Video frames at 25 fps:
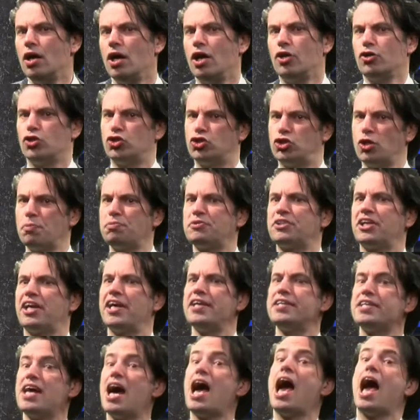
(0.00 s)
The
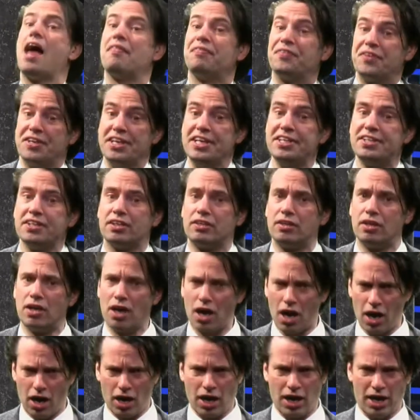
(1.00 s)
substrate and heater
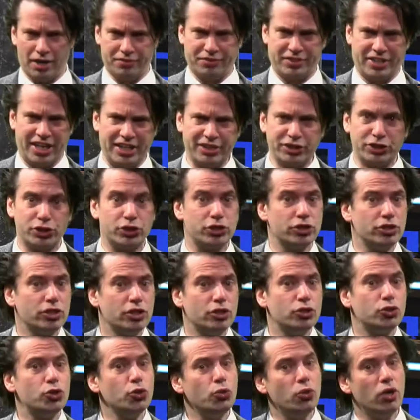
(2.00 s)
are attached
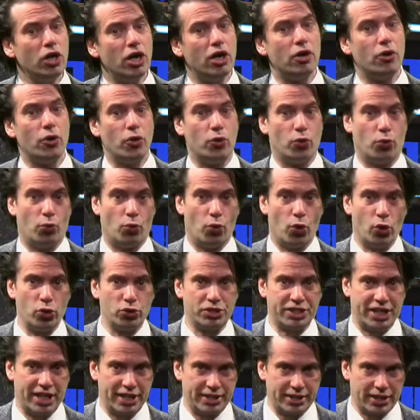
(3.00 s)
to a
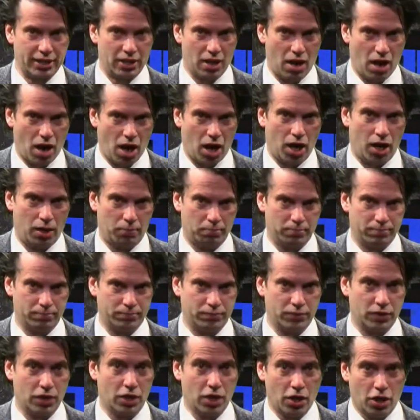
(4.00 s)
rotating arm.
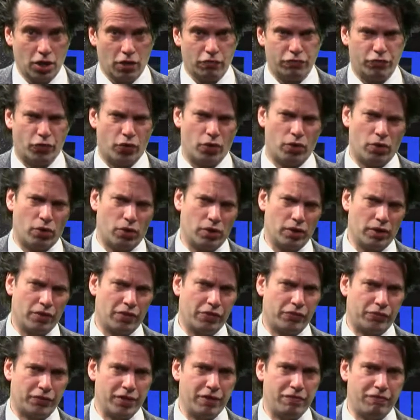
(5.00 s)
For
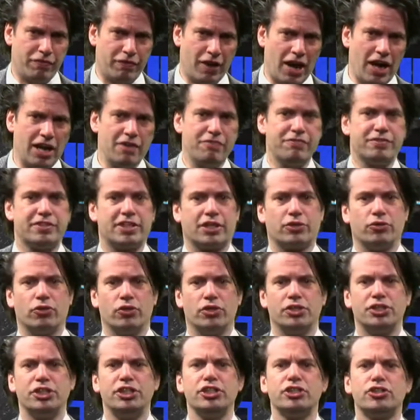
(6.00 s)
3-5
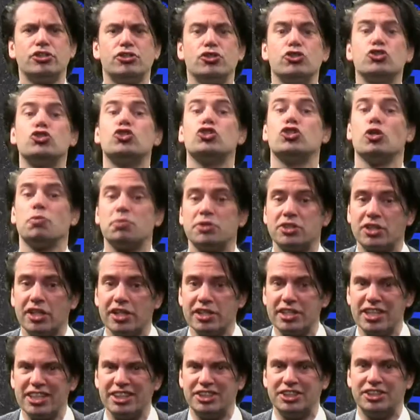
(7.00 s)
technologies, the
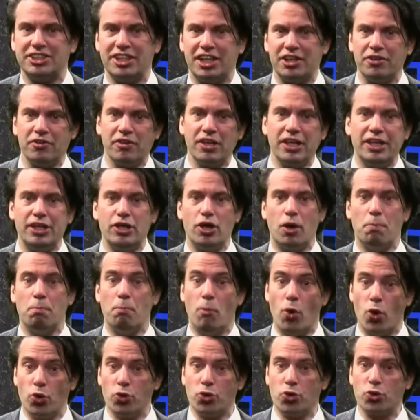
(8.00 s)
substrate is generally a
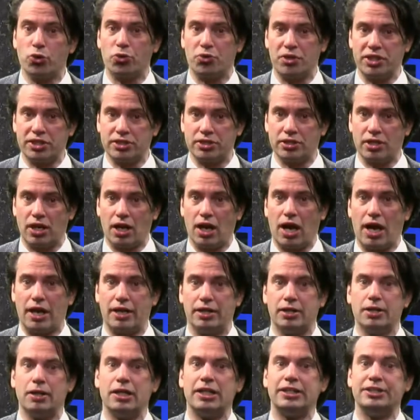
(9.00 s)

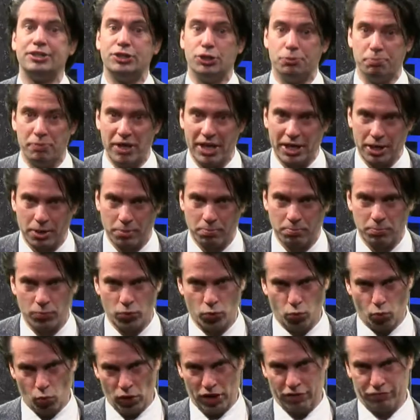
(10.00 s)
monocrystalline germanium
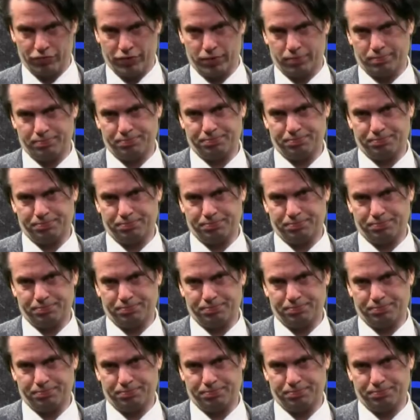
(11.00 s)
wafer.